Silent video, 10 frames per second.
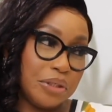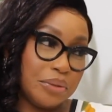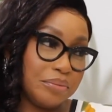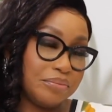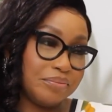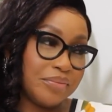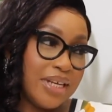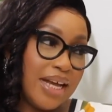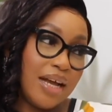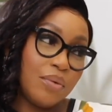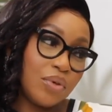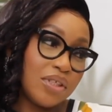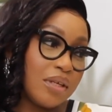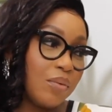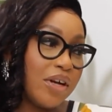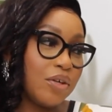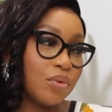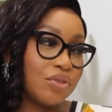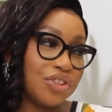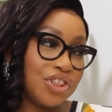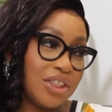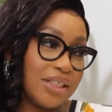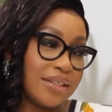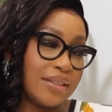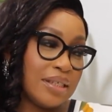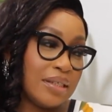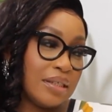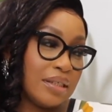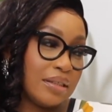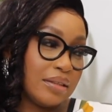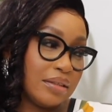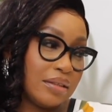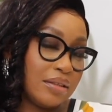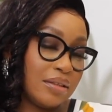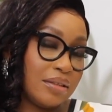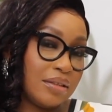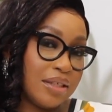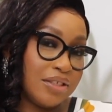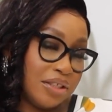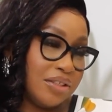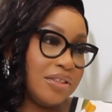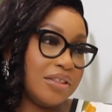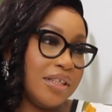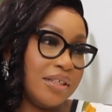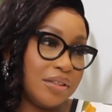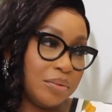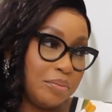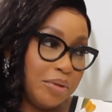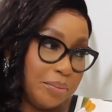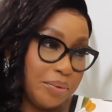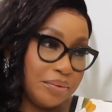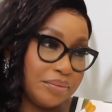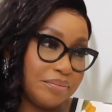You know. And once in a while, you want to share certain things with people.